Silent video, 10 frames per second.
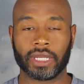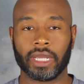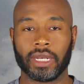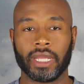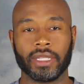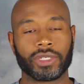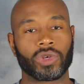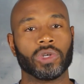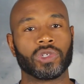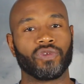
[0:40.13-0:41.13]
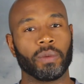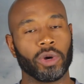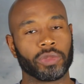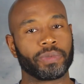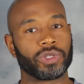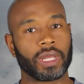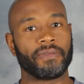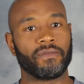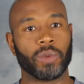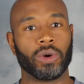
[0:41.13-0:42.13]
and this goes for both
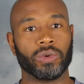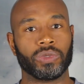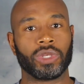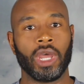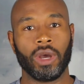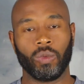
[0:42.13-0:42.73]
perceptive modes,